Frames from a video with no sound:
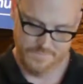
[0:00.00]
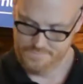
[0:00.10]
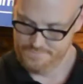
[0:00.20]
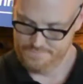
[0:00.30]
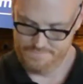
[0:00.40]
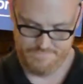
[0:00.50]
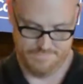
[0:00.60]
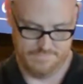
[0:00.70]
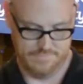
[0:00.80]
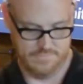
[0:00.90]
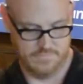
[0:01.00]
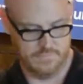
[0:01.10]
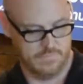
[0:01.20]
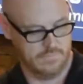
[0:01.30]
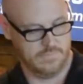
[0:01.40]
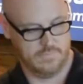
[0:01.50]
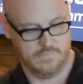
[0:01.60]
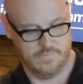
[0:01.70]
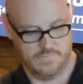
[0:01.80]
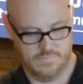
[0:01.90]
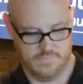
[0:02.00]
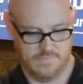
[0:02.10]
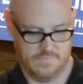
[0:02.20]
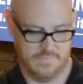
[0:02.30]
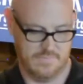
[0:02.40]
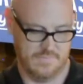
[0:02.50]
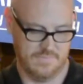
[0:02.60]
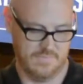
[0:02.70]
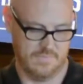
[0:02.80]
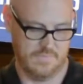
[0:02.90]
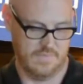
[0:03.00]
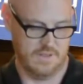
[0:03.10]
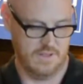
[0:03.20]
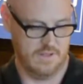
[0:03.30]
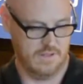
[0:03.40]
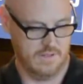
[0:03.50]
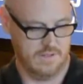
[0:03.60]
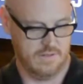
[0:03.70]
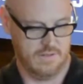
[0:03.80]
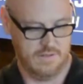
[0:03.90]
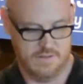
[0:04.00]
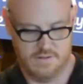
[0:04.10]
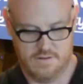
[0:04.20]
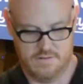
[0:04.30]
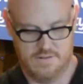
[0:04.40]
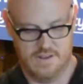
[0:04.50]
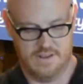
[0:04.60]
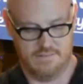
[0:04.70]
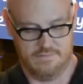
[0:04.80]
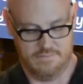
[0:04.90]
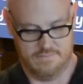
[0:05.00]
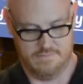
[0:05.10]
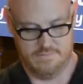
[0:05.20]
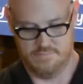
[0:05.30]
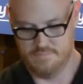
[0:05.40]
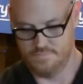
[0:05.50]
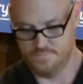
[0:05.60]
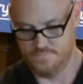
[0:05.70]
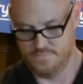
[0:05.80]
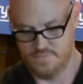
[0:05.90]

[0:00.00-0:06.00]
No one is speaking in this clip.